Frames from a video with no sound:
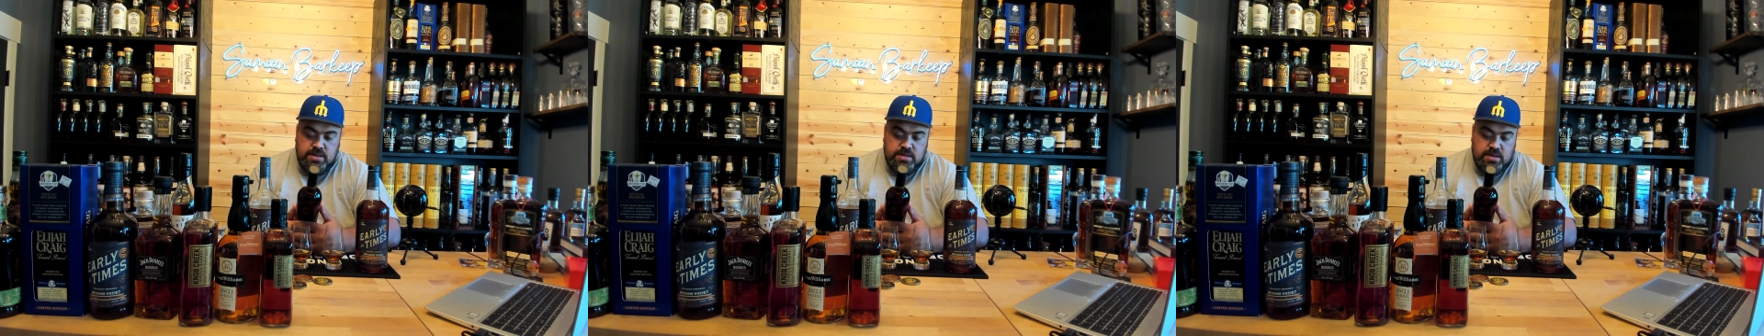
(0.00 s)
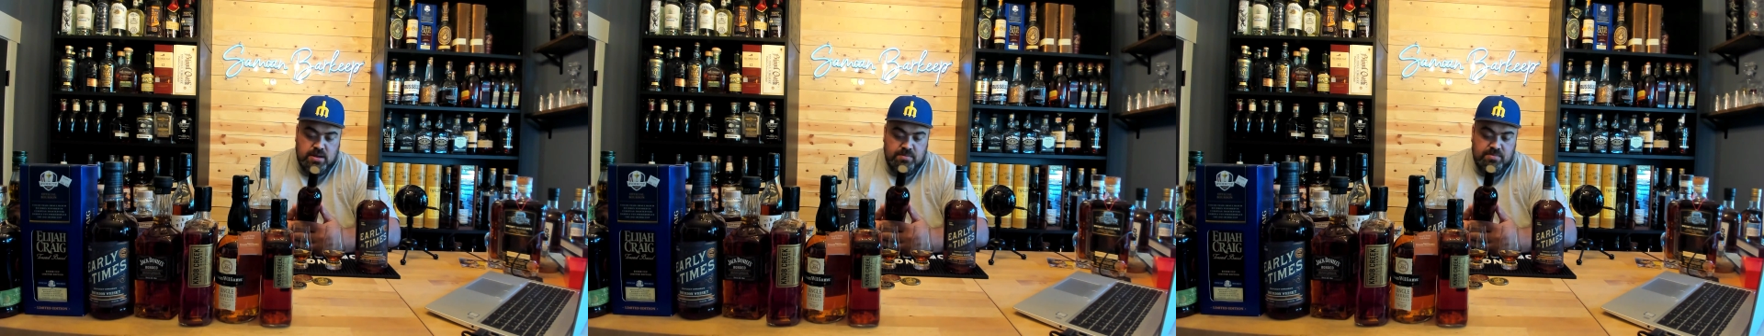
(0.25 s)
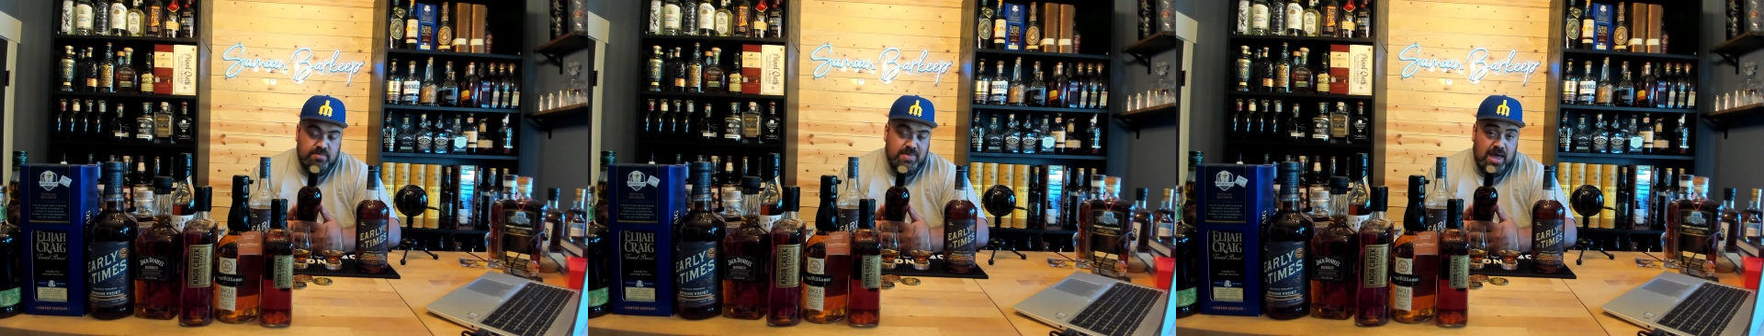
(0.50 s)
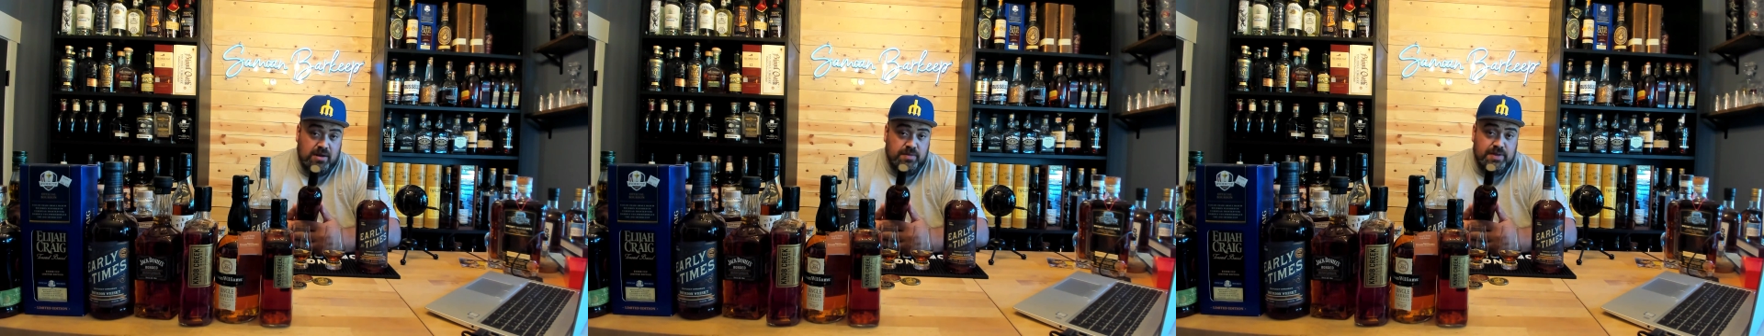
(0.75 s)
I
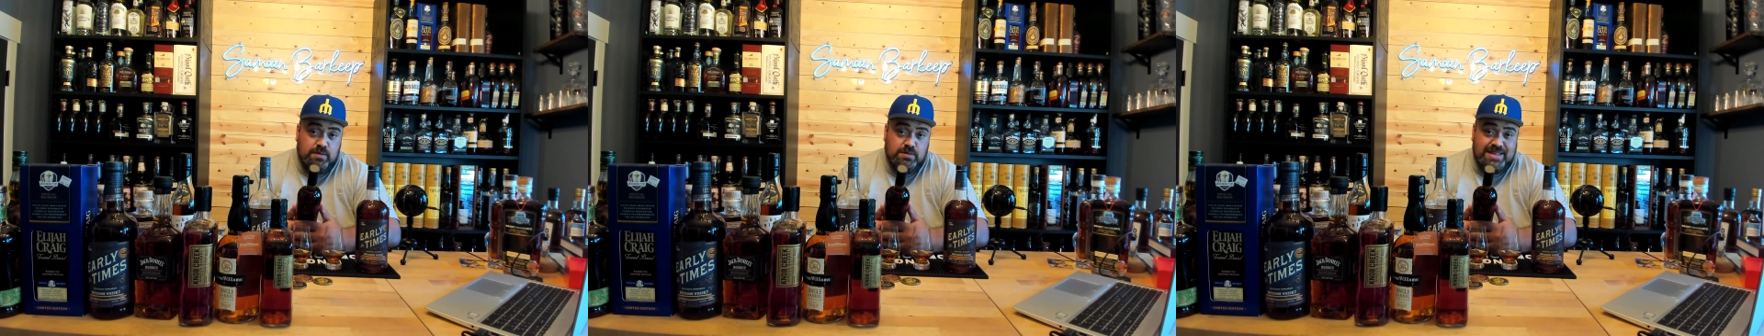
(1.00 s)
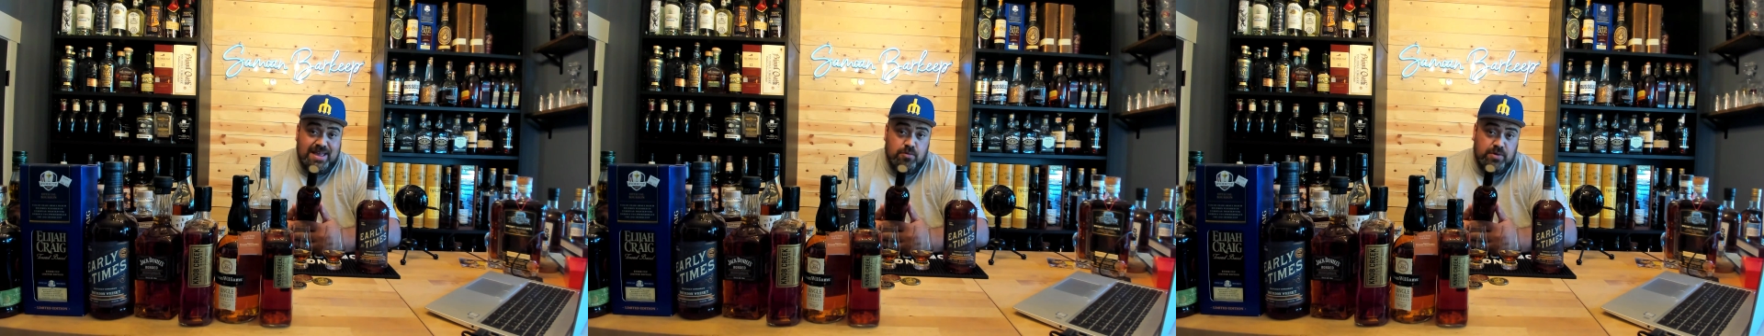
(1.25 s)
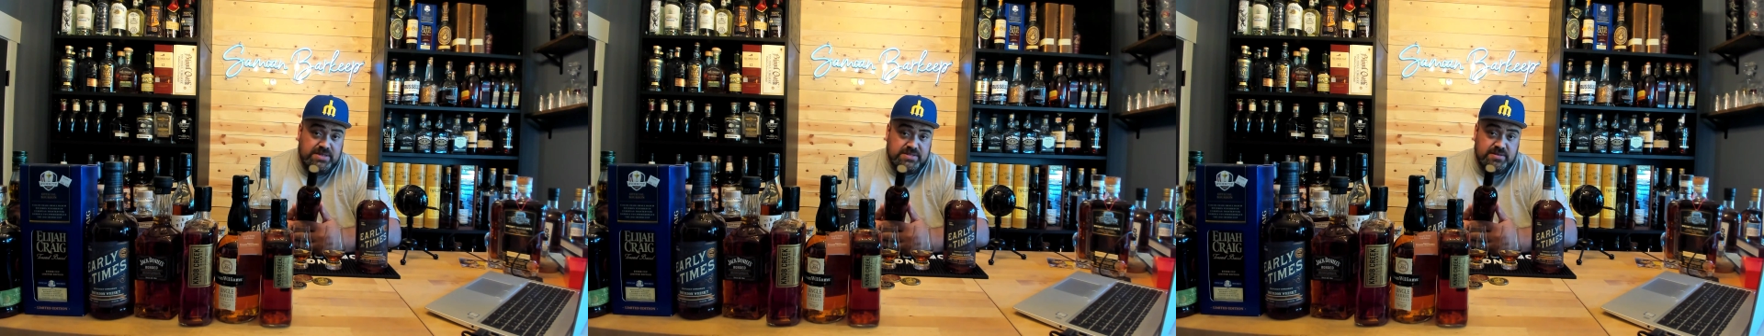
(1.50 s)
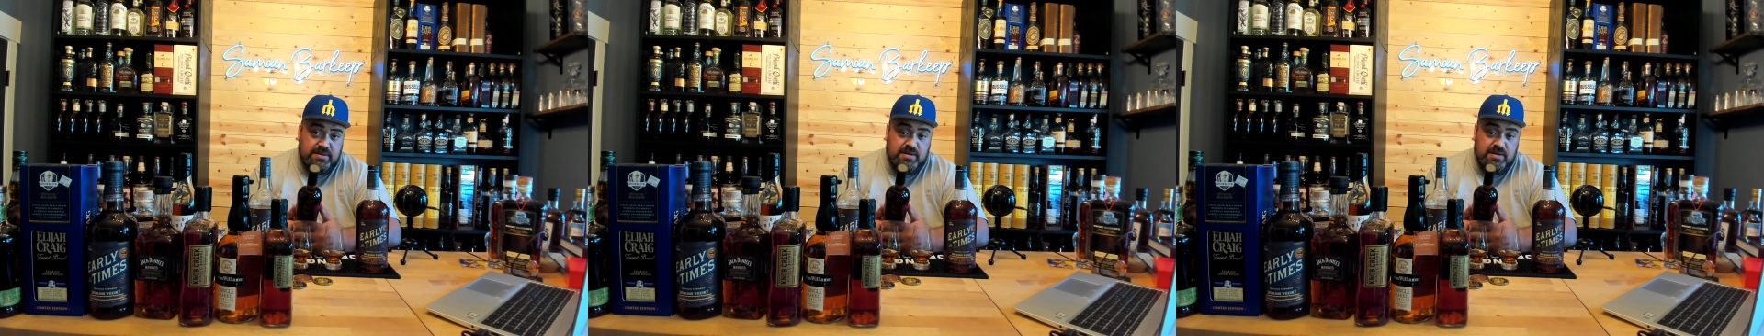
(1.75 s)
don't think it was that recent.